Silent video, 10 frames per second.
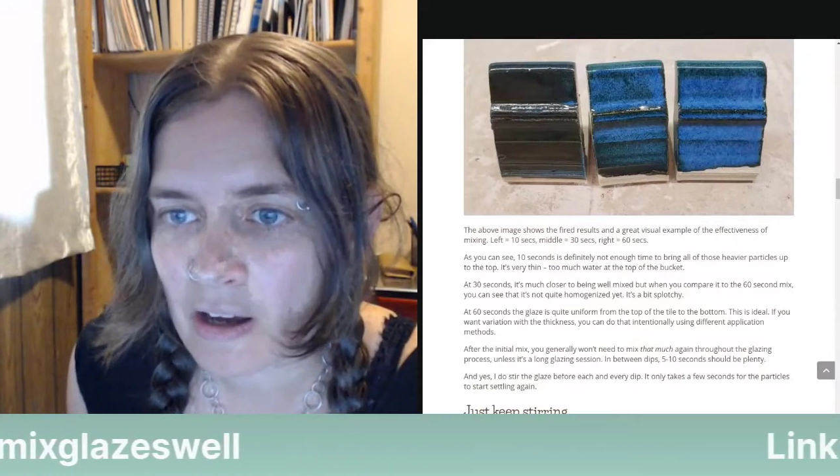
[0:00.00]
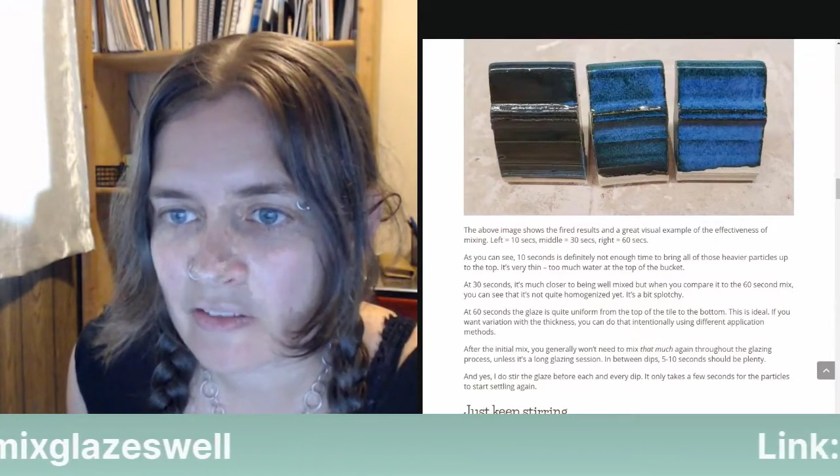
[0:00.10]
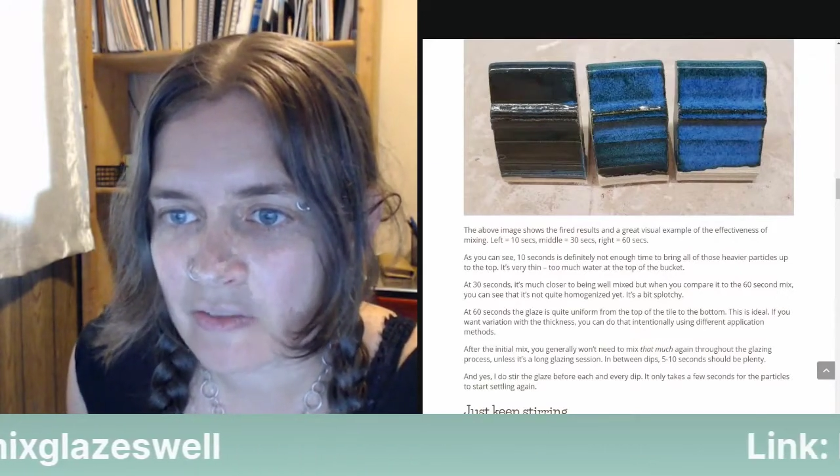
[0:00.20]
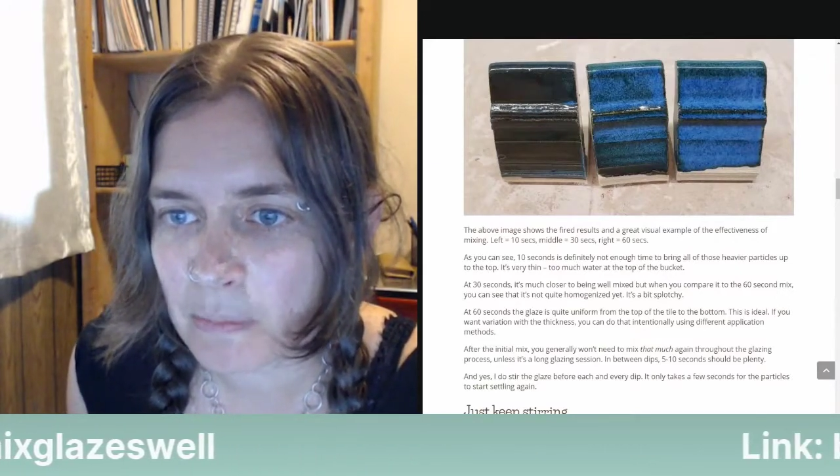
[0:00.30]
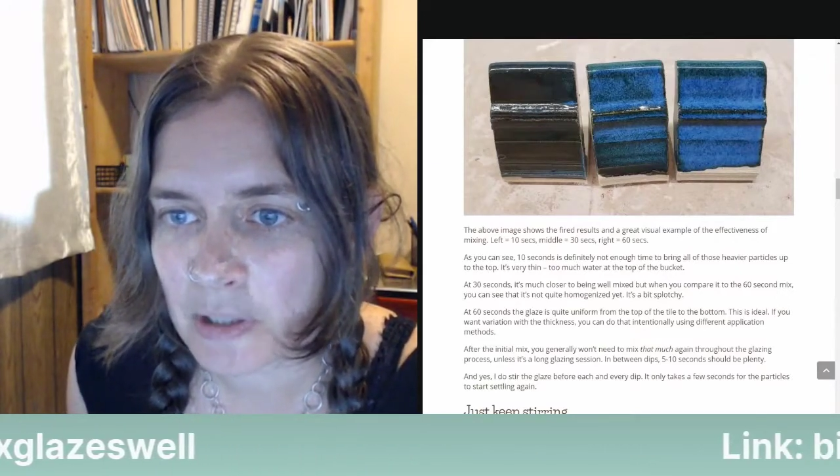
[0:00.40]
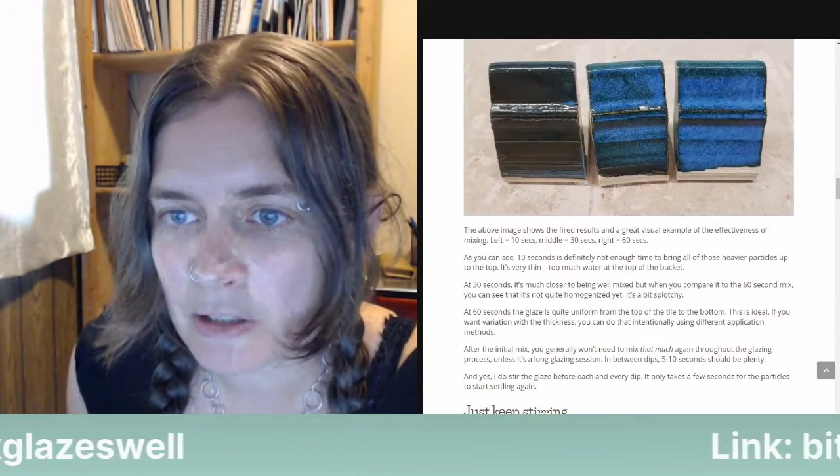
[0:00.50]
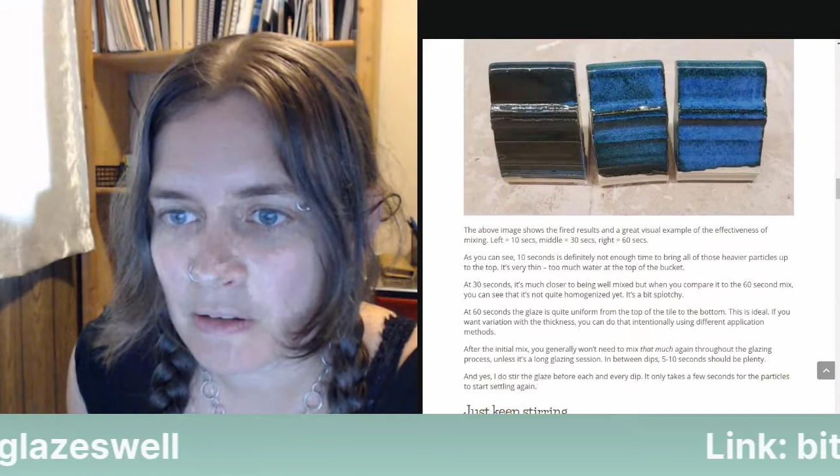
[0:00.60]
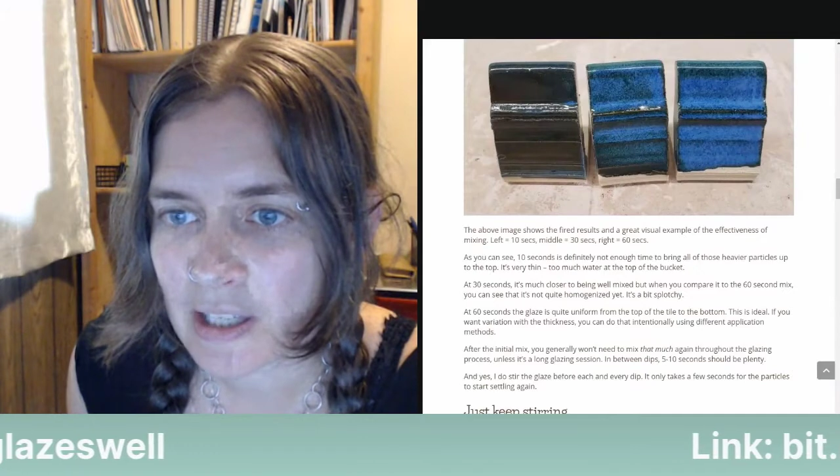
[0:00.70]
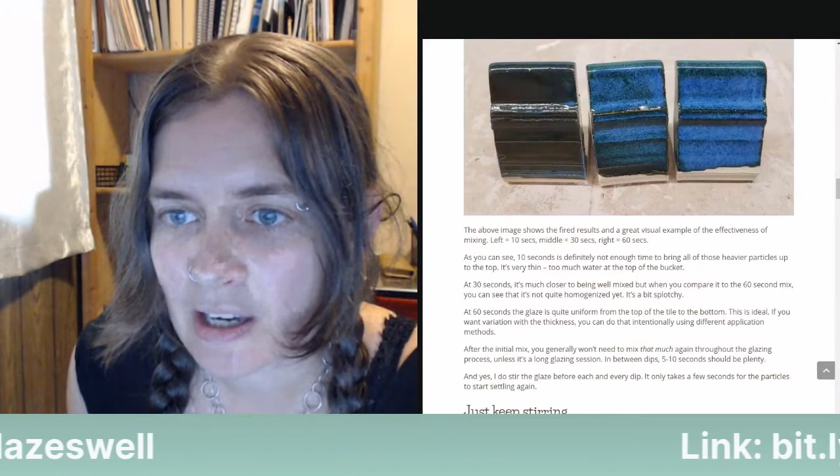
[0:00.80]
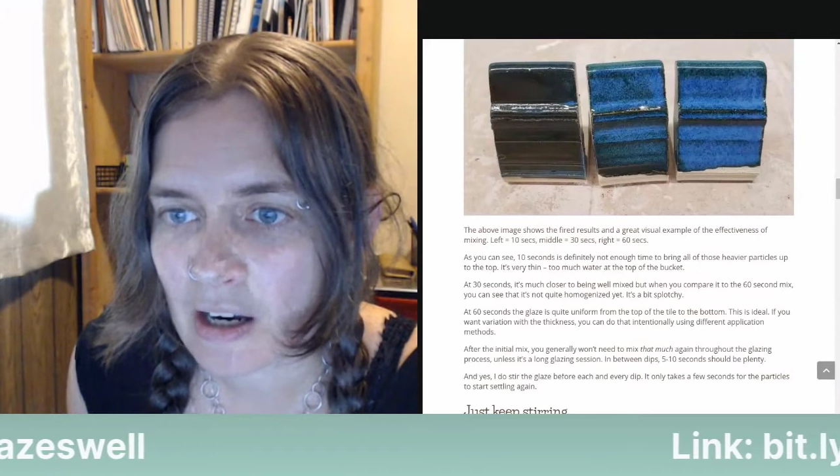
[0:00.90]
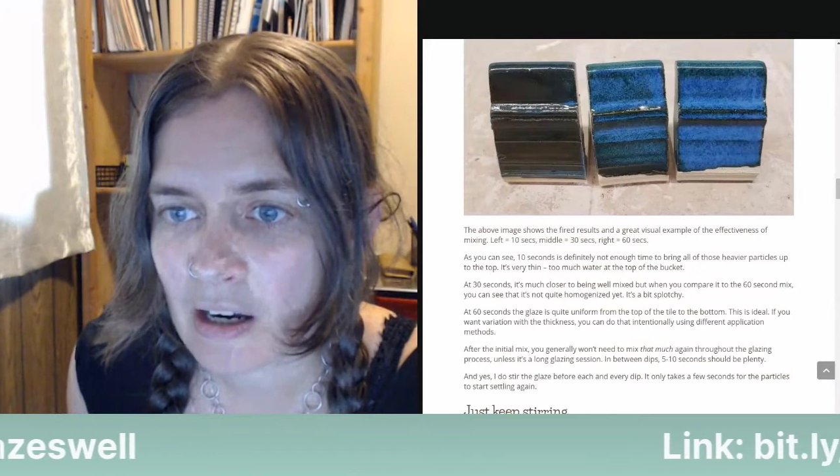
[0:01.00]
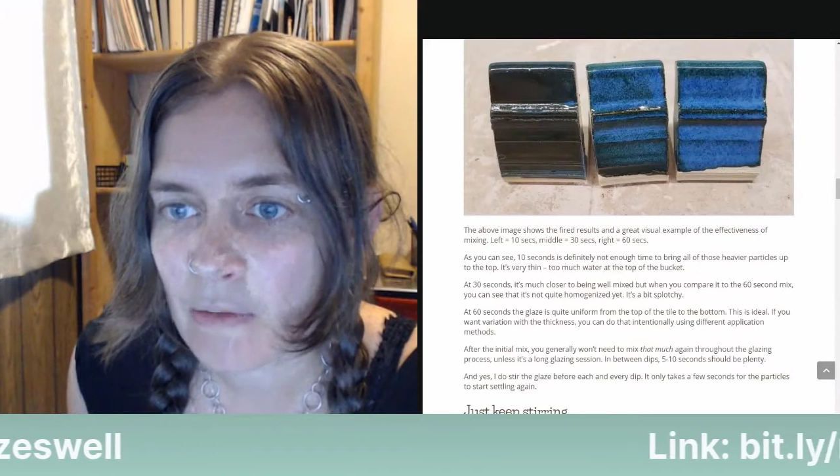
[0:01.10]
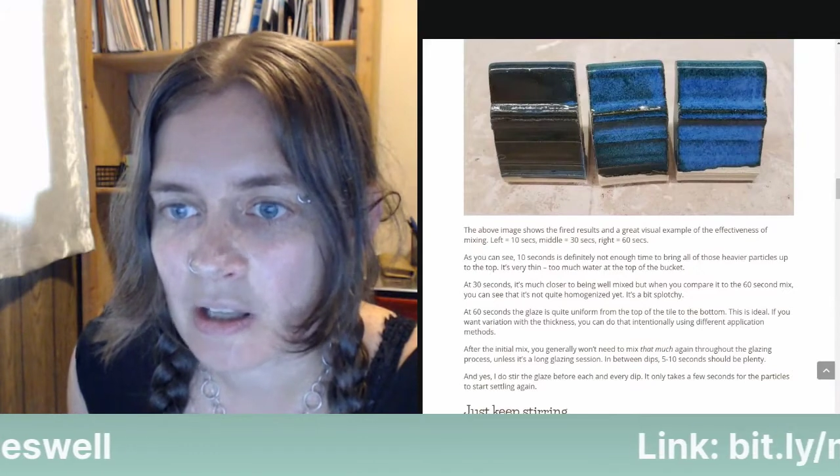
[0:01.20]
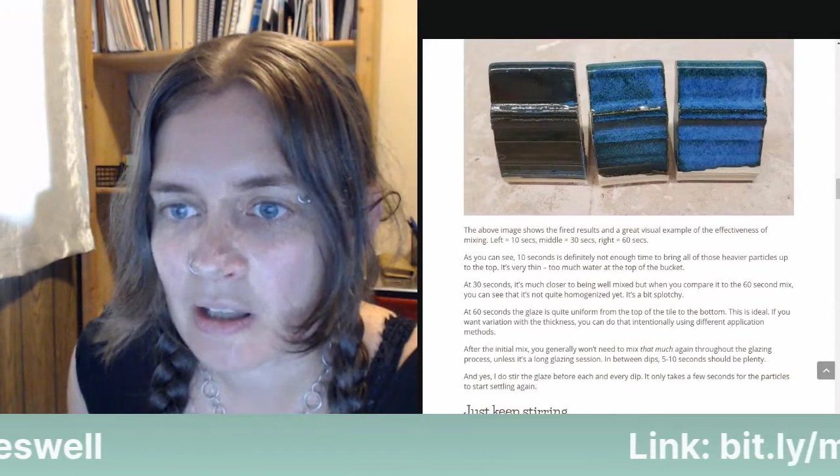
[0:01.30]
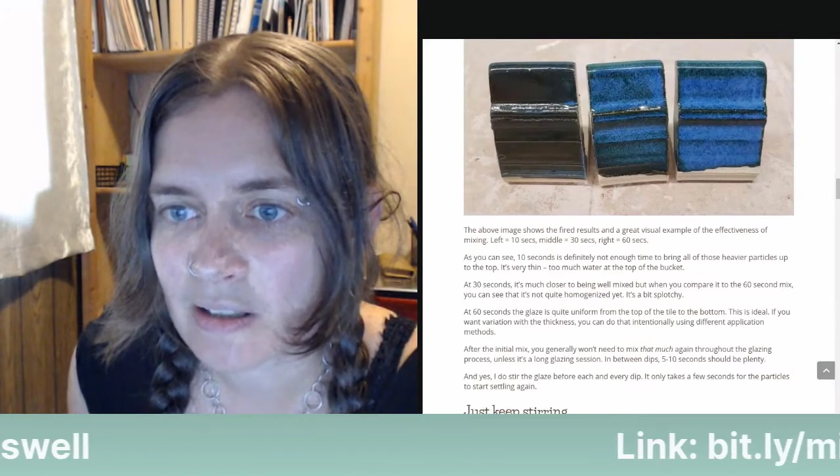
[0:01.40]
of blue here
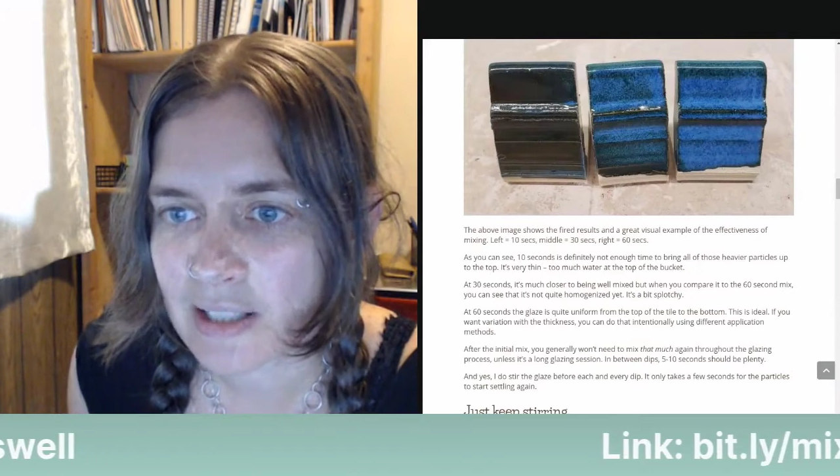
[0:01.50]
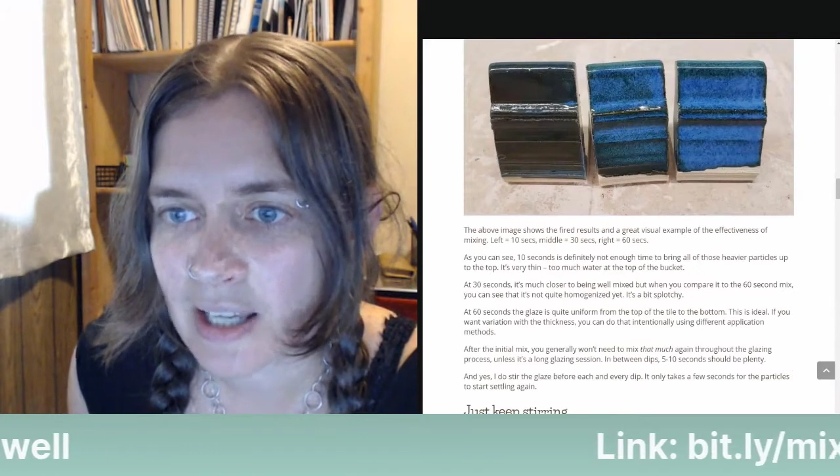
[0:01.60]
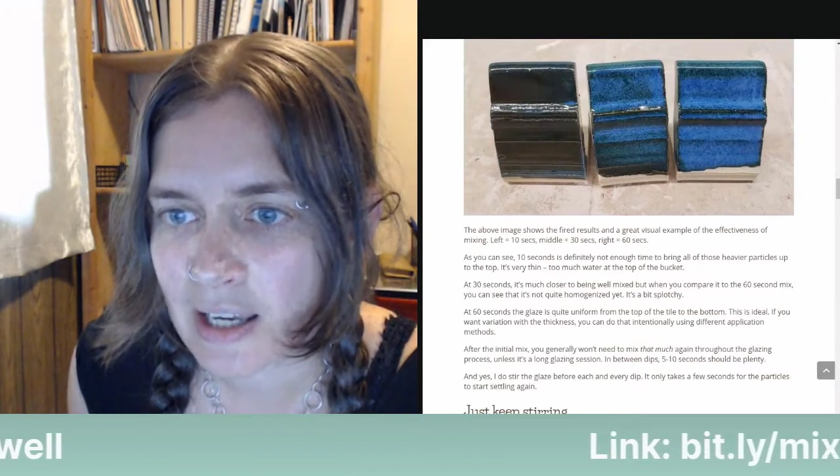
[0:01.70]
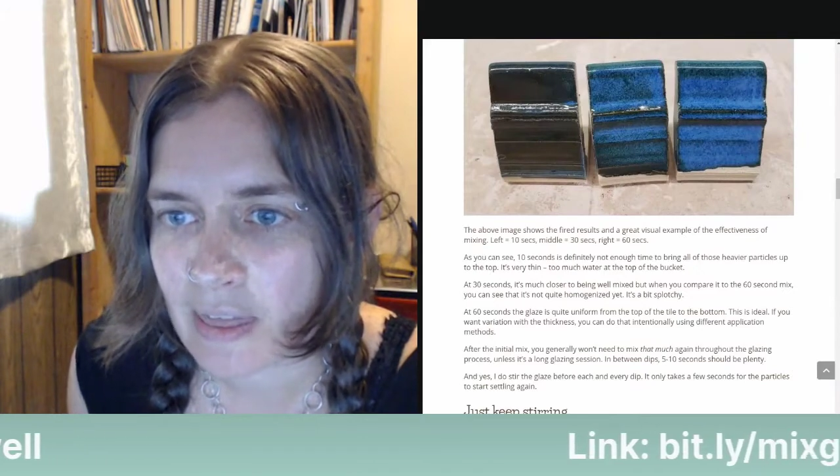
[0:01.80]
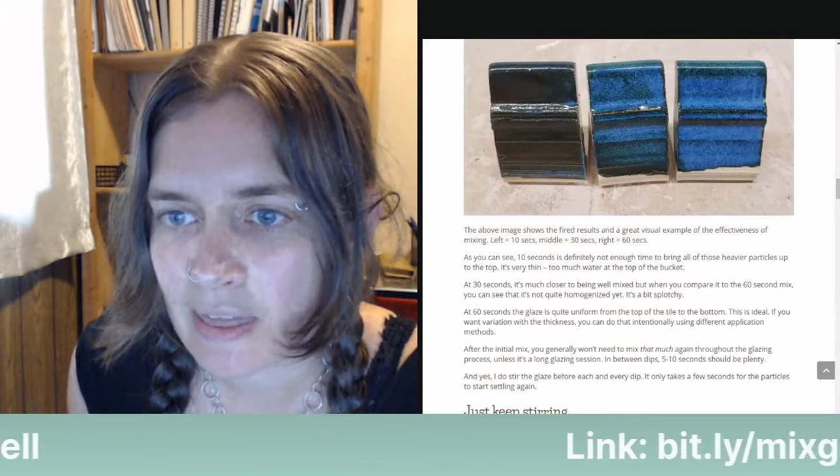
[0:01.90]
where there's like a